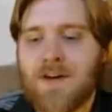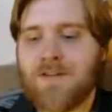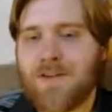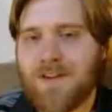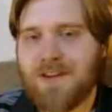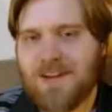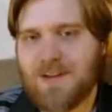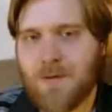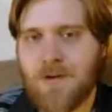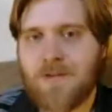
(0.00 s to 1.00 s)
So I think that's
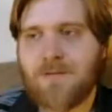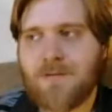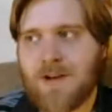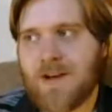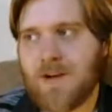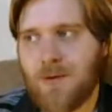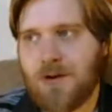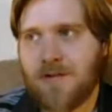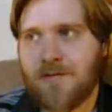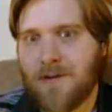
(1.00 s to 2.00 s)
part of, like, it went
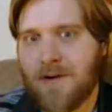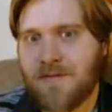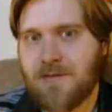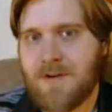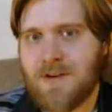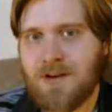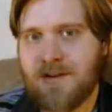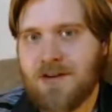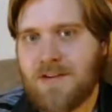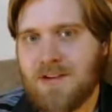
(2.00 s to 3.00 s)
on forever, but yet
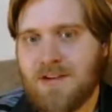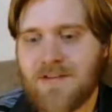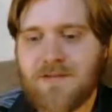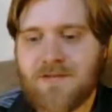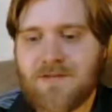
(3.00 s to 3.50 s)
it didn't.